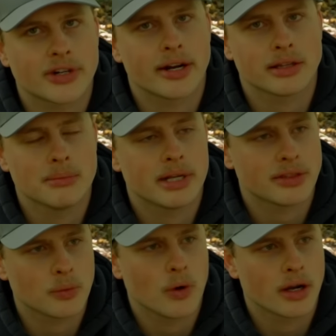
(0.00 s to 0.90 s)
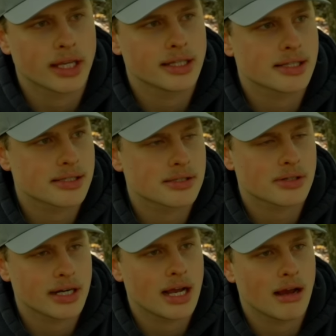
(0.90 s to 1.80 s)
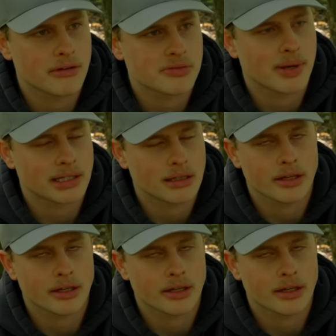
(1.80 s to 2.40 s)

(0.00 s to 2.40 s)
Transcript: trying to eliminate the walking distance yeah. right now. I respect that.